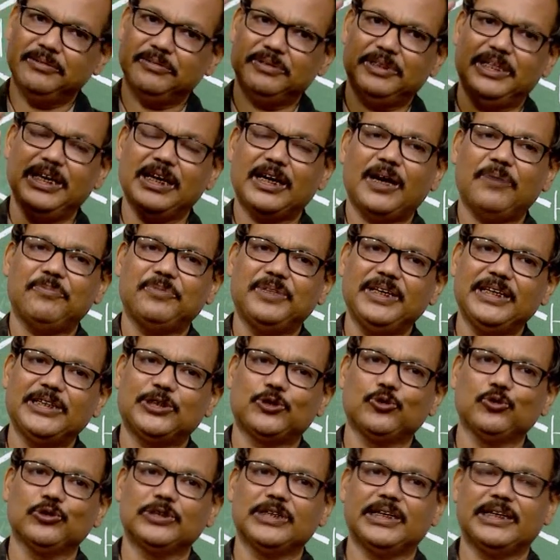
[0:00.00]
think of these
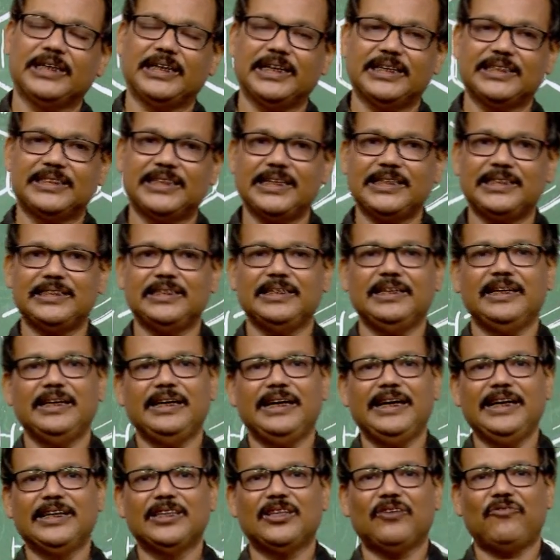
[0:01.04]
two sentences,
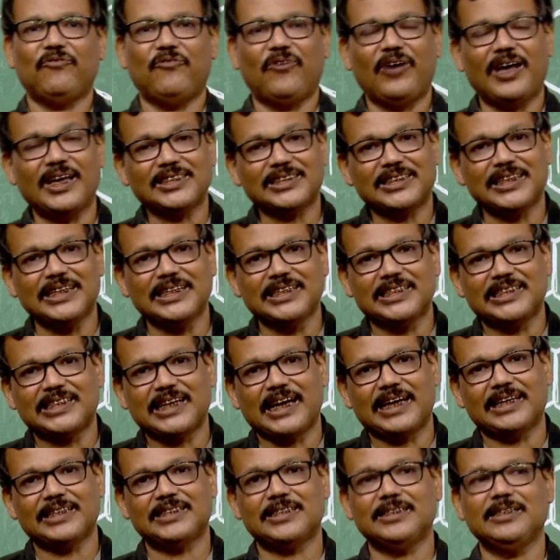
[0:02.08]
in the first
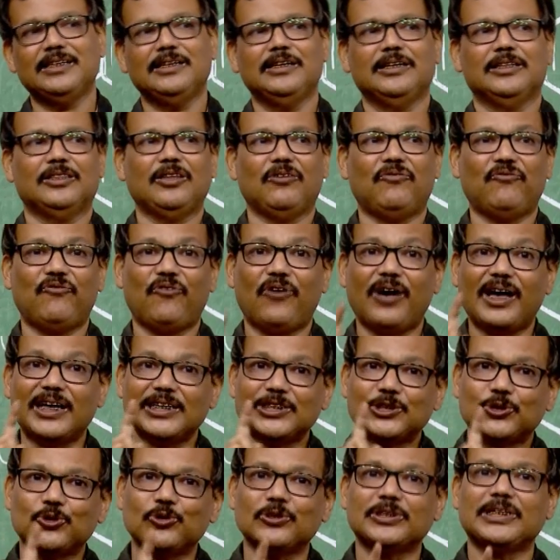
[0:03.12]
instance, the
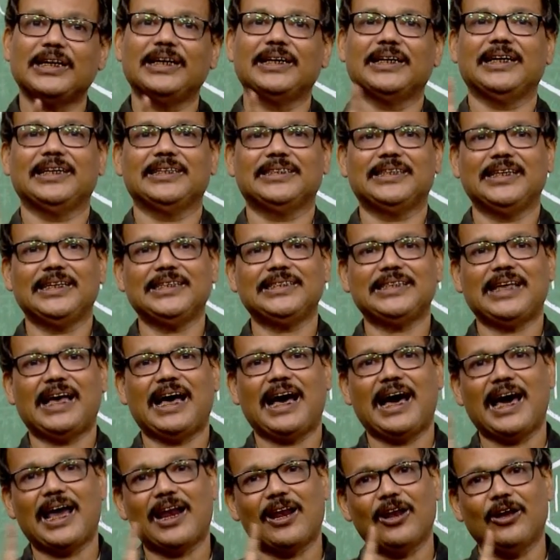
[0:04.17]
first two sentences
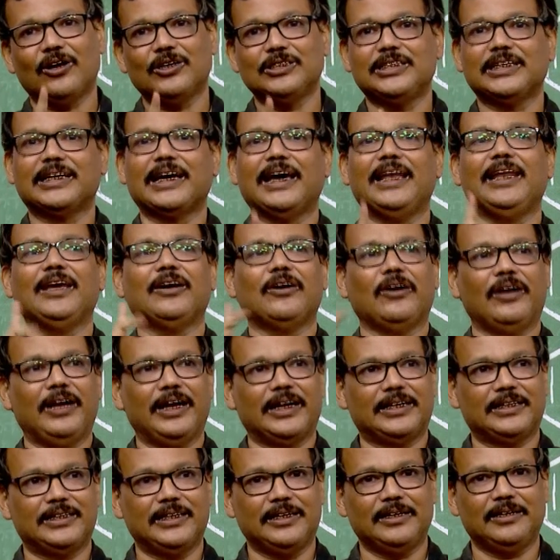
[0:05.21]
are logically
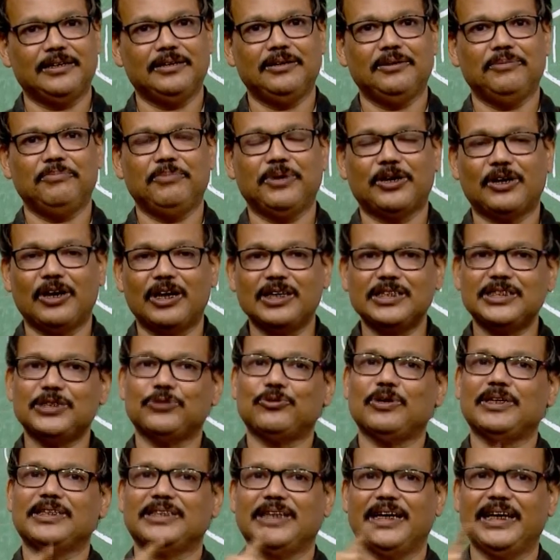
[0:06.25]
connected, because it
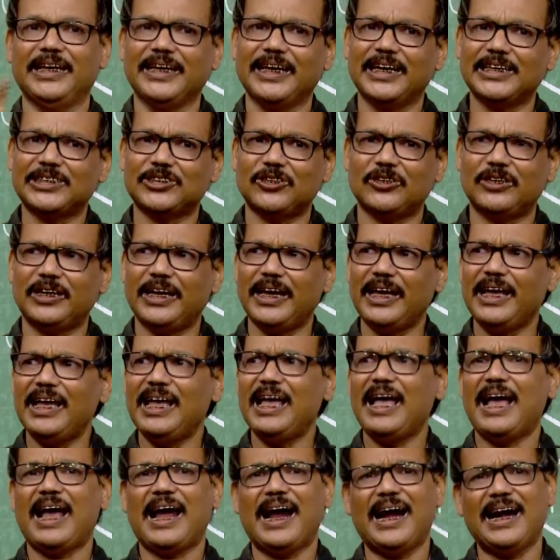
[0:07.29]
was raining yesterday
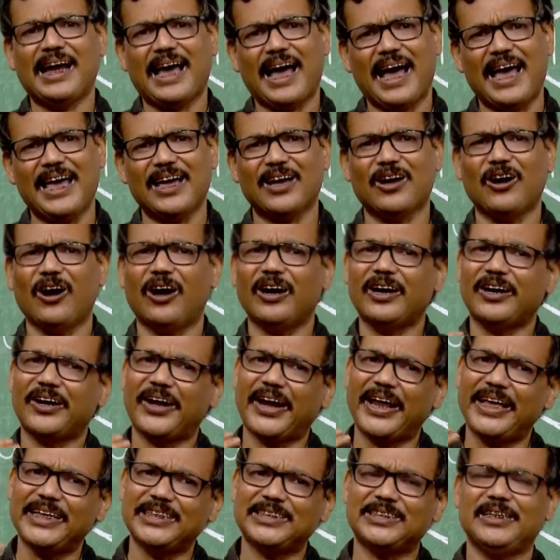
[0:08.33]
and I got
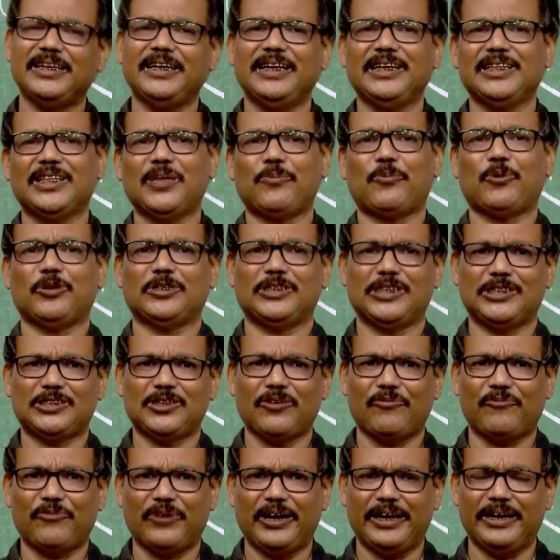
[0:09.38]
drenched in the process
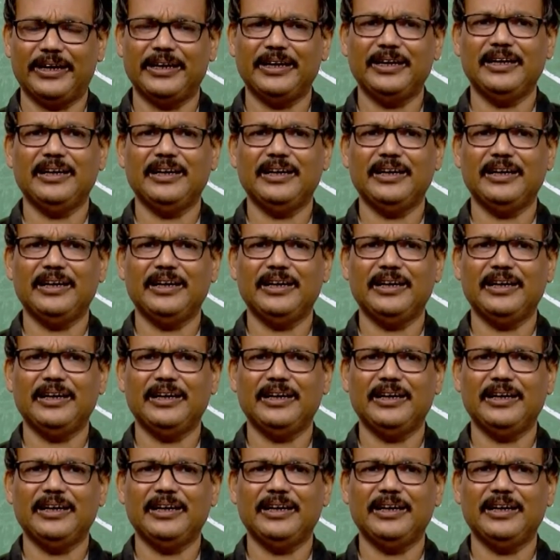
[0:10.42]
of rain.